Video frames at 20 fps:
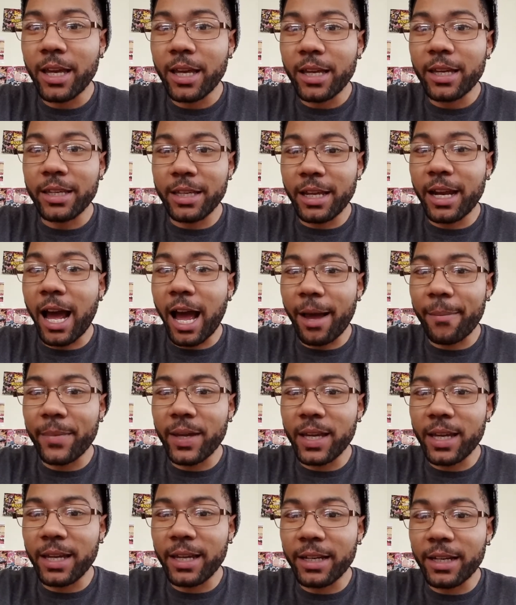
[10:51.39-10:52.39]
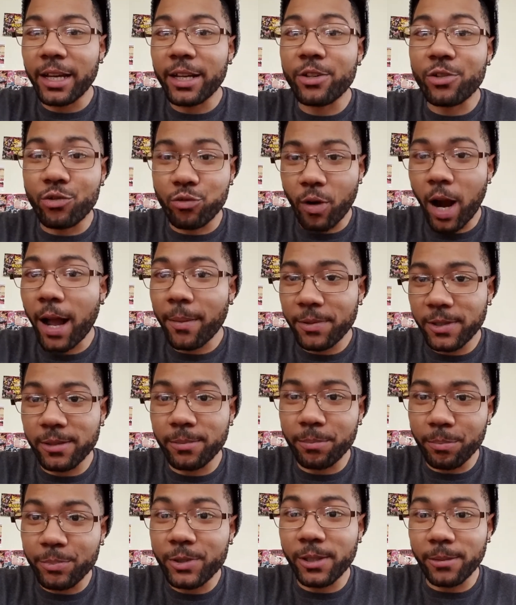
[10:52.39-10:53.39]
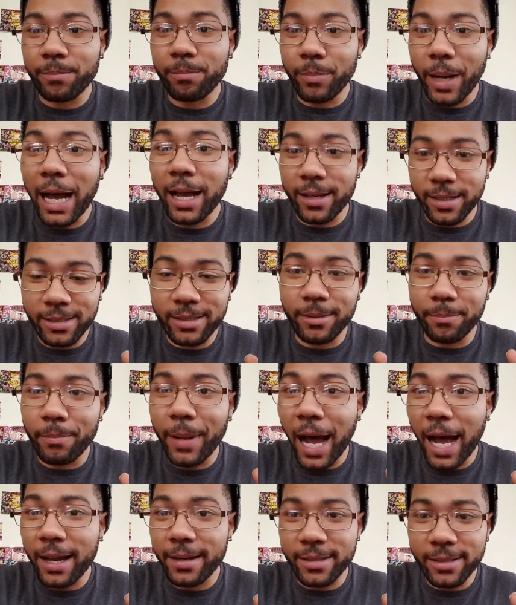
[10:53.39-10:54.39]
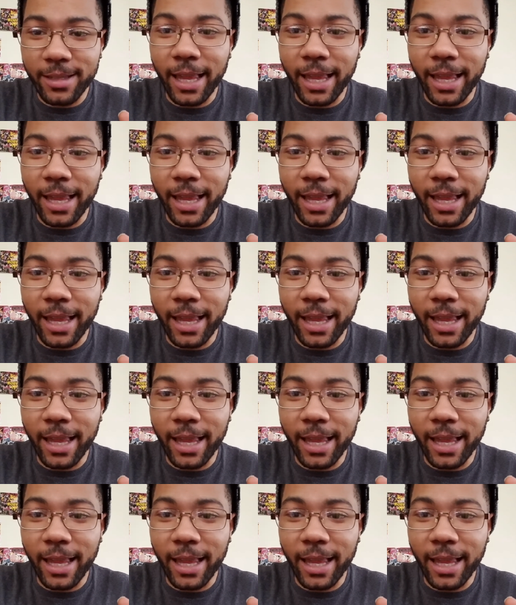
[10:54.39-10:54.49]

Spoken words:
you know what I mean, drop some bodies.